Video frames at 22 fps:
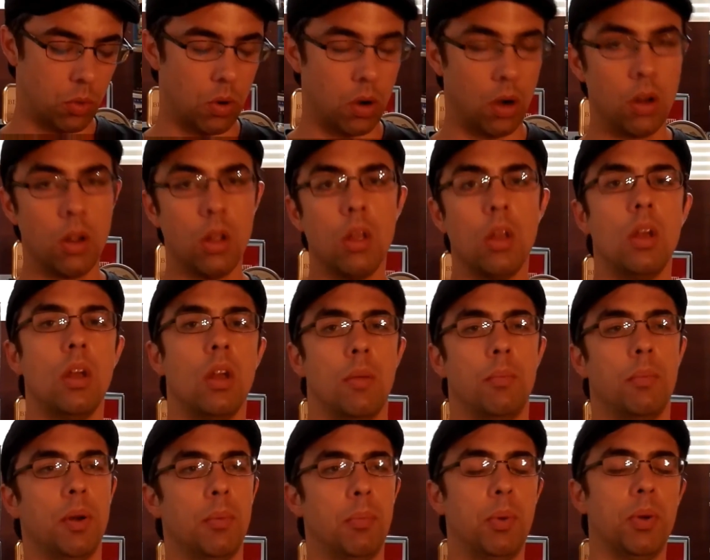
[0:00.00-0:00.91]

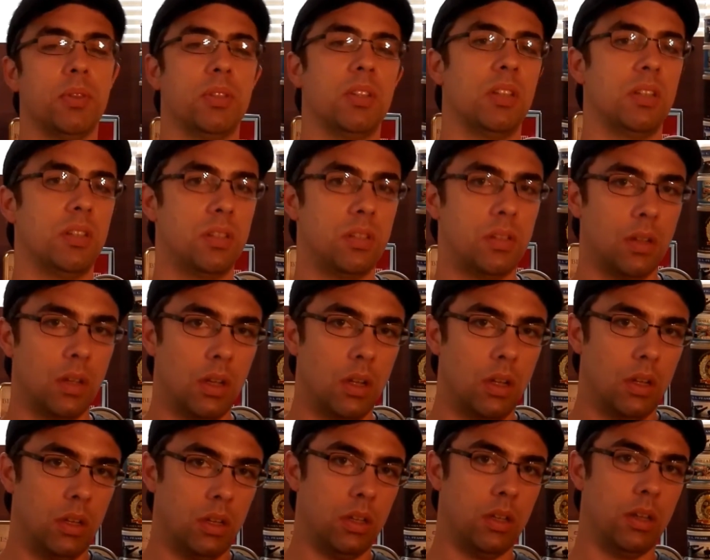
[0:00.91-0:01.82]
I'm going to put this,
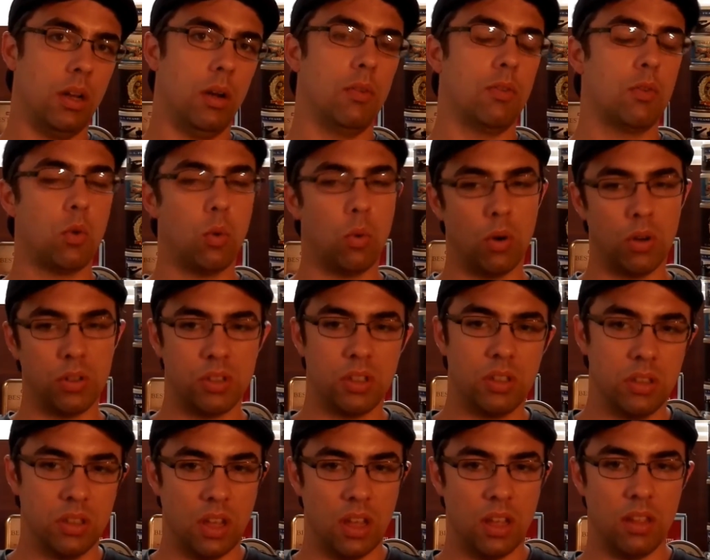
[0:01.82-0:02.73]
of course,
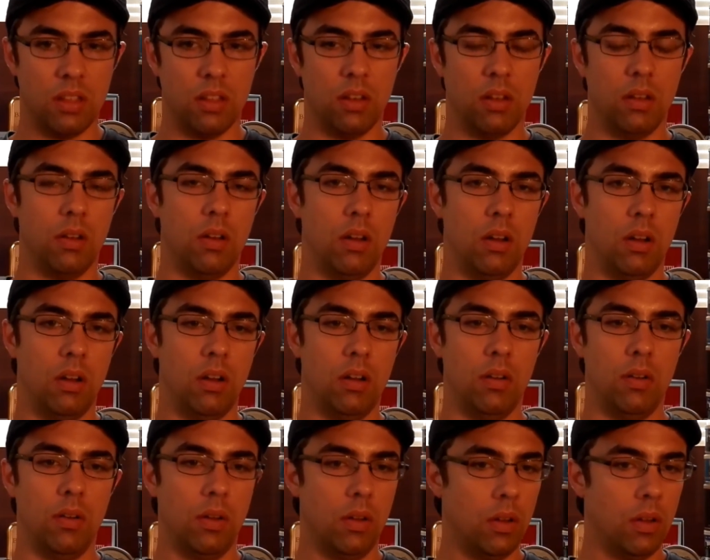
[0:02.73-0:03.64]
in
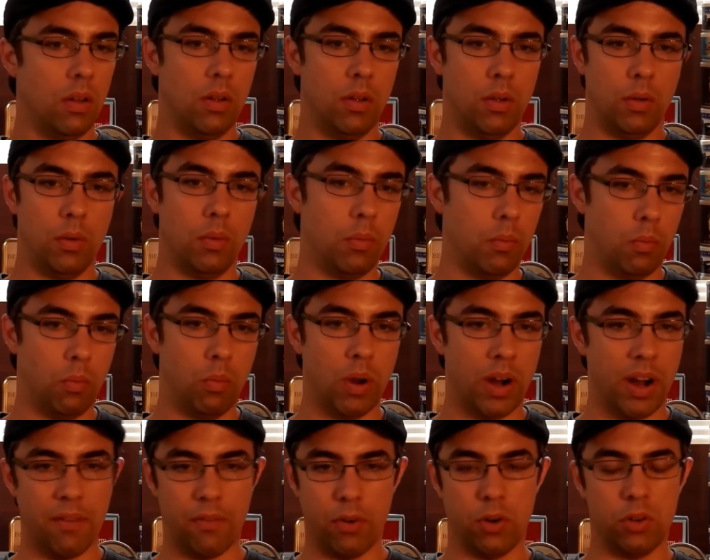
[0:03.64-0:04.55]
the
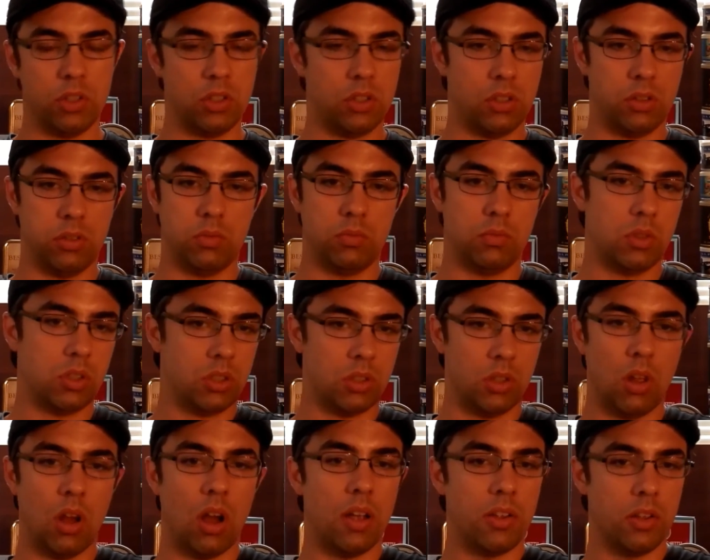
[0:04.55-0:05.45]
whatever
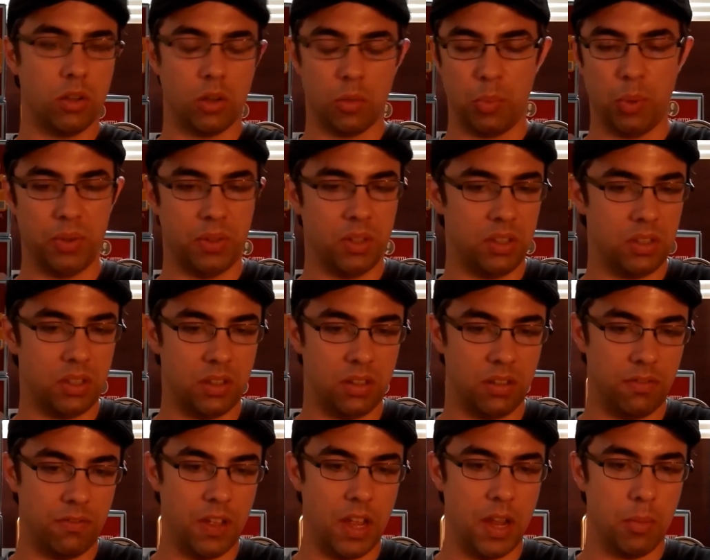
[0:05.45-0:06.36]
slot. You could put this in
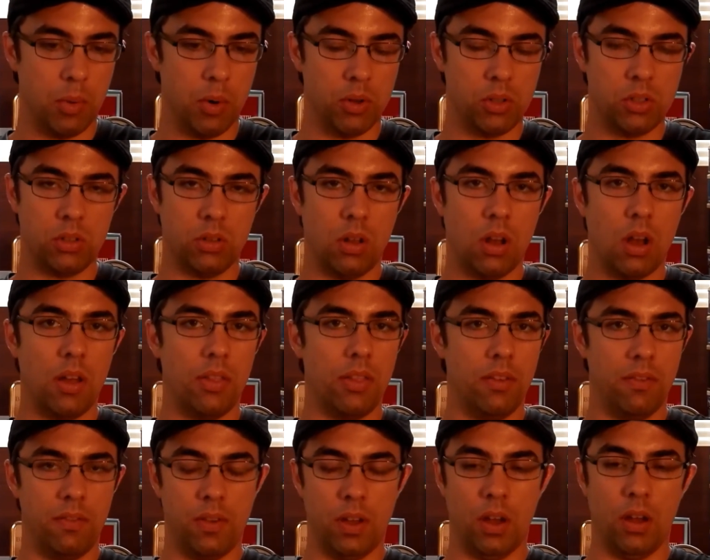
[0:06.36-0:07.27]
the Weber slot,
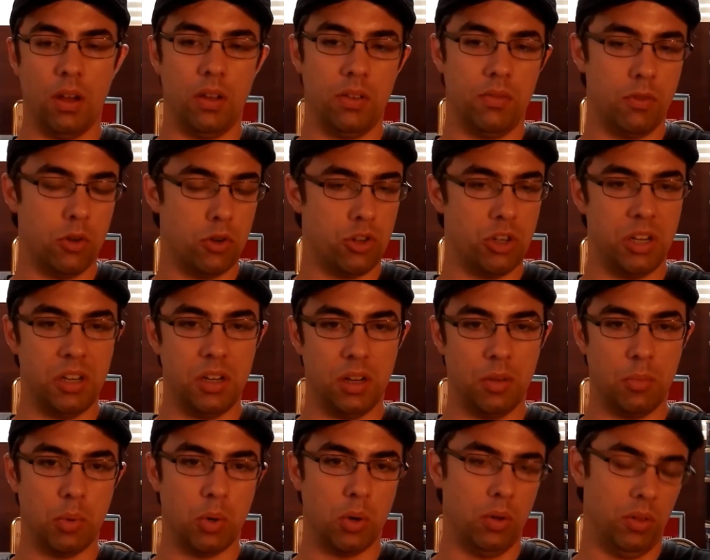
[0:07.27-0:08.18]
the
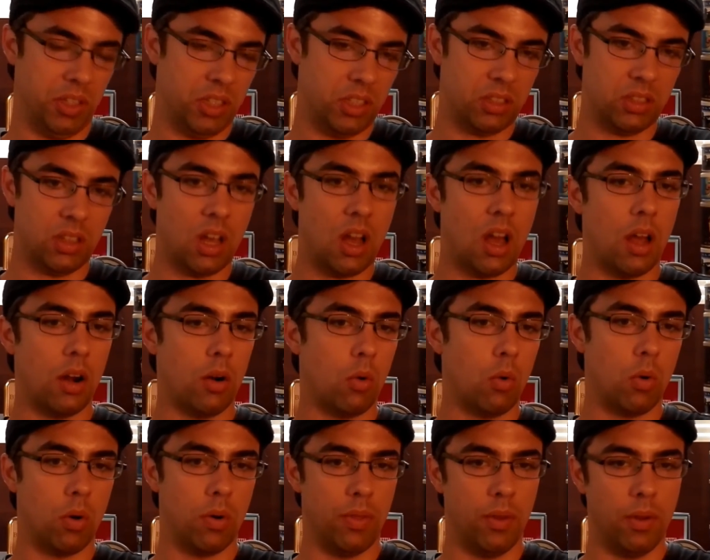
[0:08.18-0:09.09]
Virginia Burley slot,
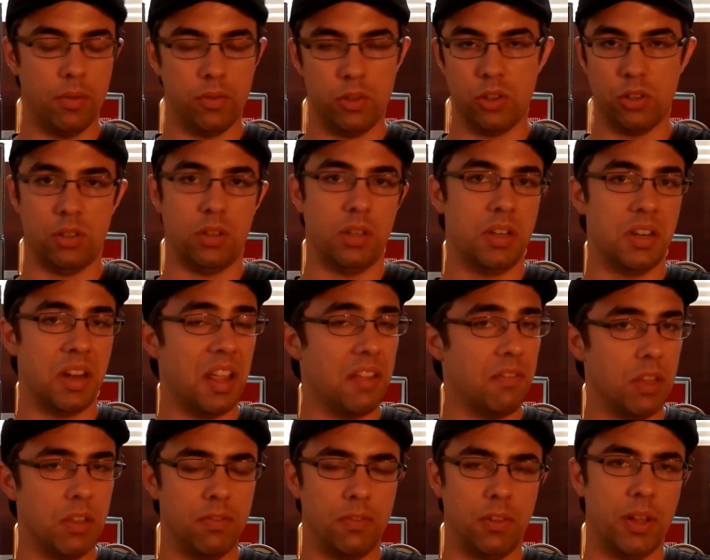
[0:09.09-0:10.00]
or just a
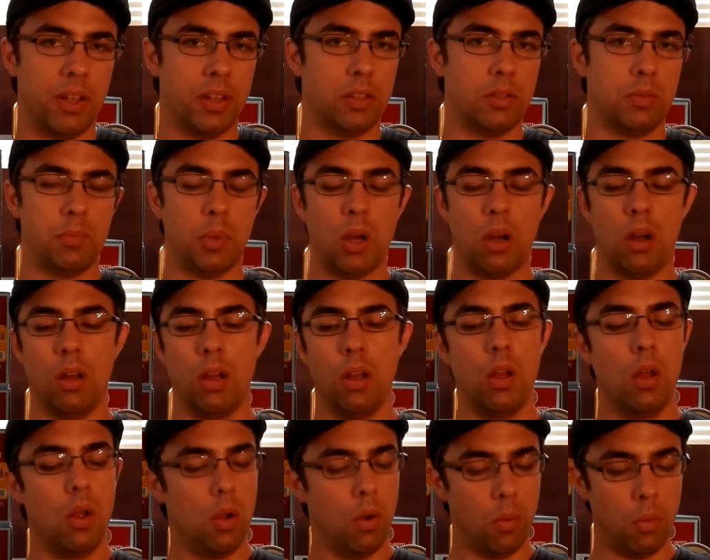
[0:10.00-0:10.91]
Navy Flake spot,
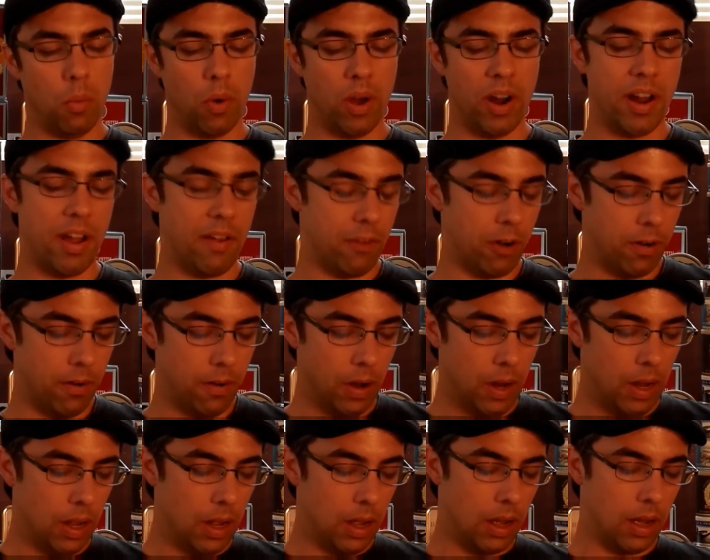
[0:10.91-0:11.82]
whatever.
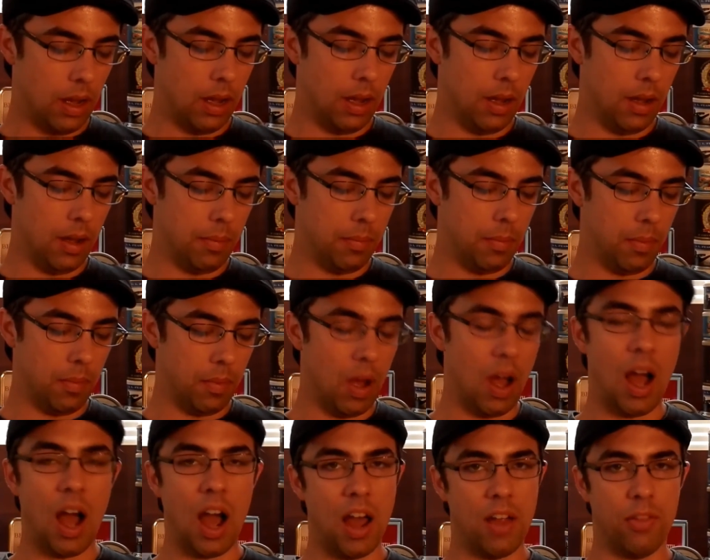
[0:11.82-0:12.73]

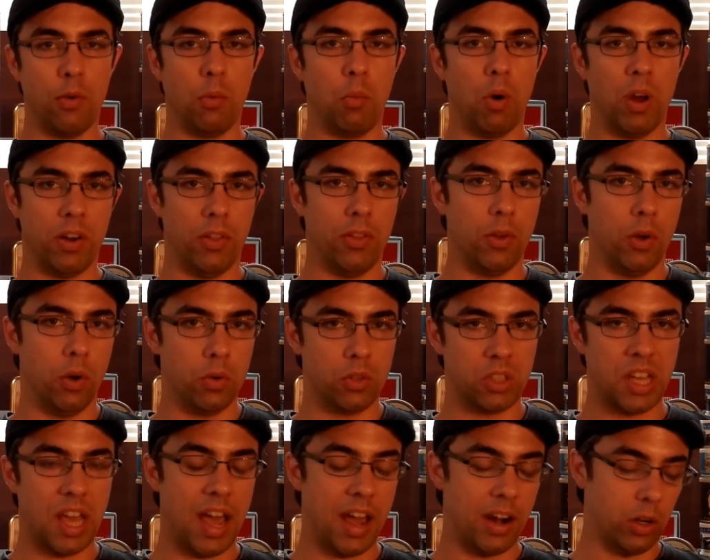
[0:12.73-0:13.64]
Either one of those
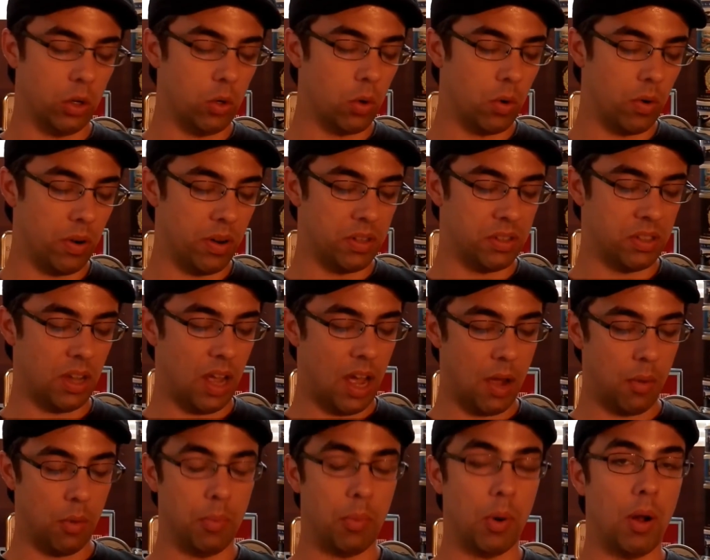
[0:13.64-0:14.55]
categories,
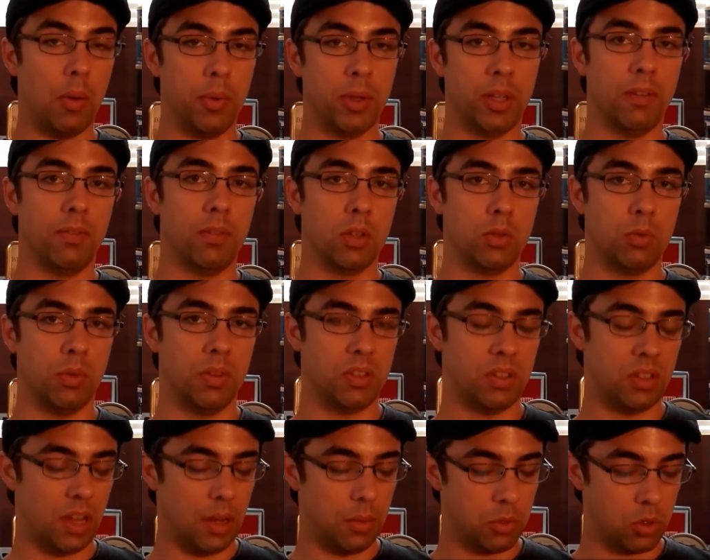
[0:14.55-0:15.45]
I would probably give this one the
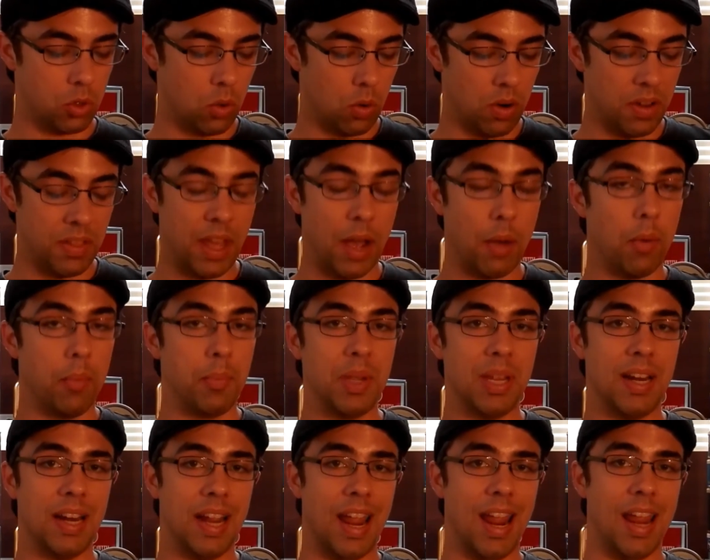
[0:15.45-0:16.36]
same score, and that would
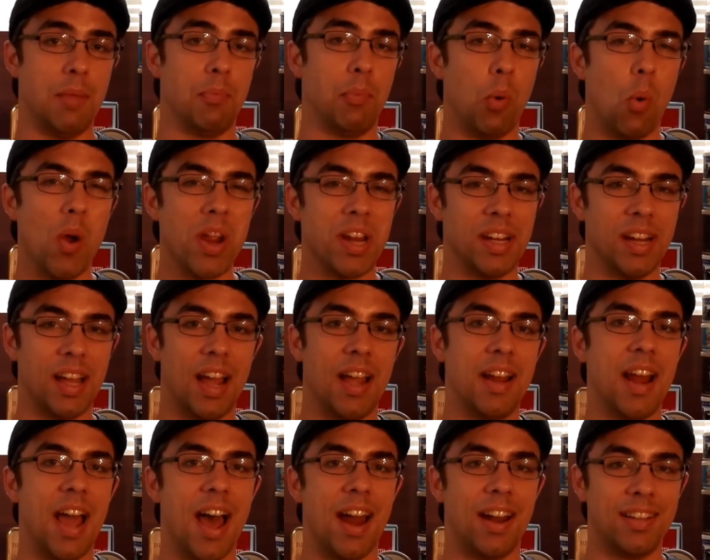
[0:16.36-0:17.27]
be an
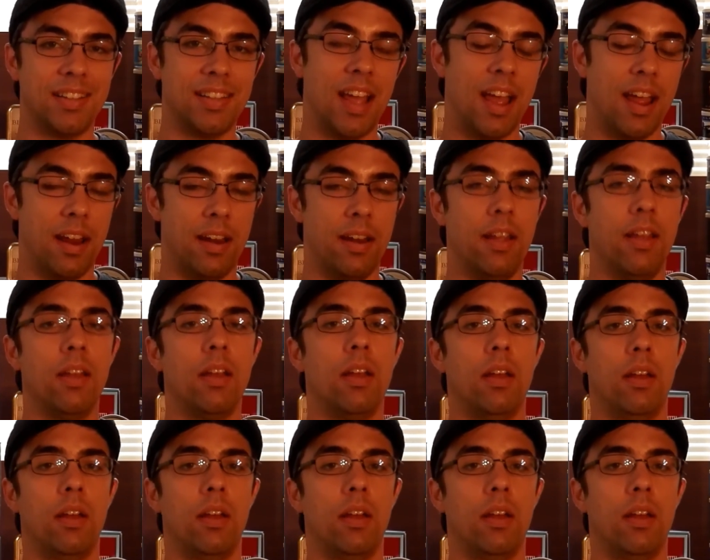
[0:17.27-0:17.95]
8.9 out of 10.